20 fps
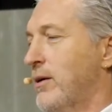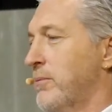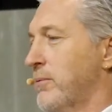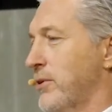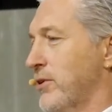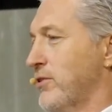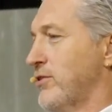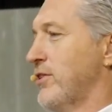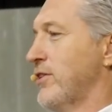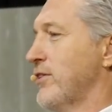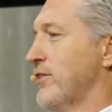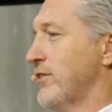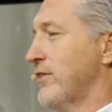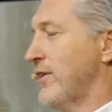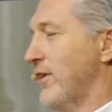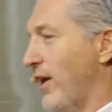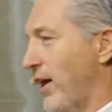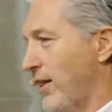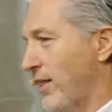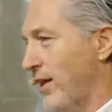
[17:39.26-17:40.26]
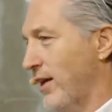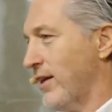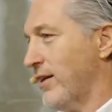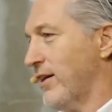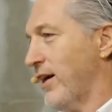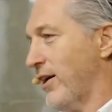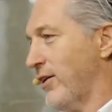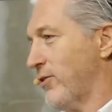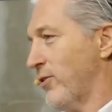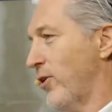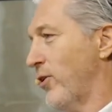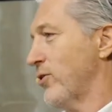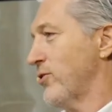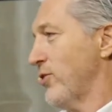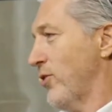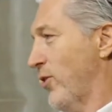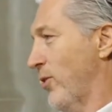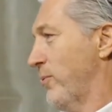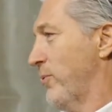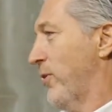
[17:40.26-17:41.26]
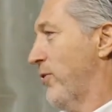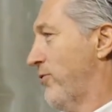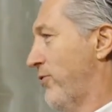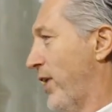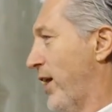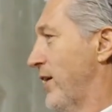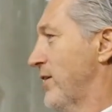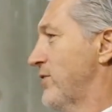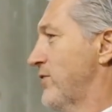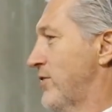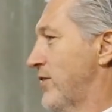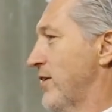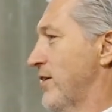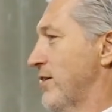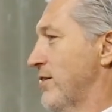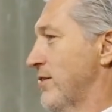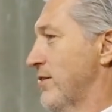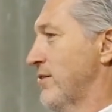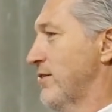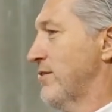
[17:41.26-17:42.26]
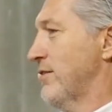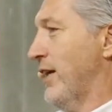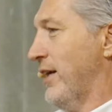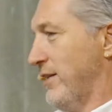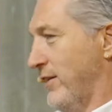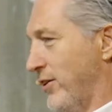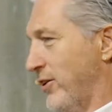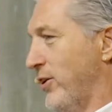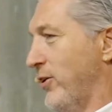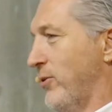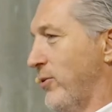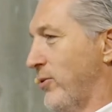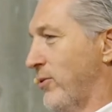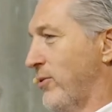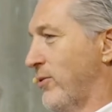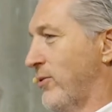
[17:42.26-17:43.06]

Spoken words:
Because there is nothing that grows all more fast than the new.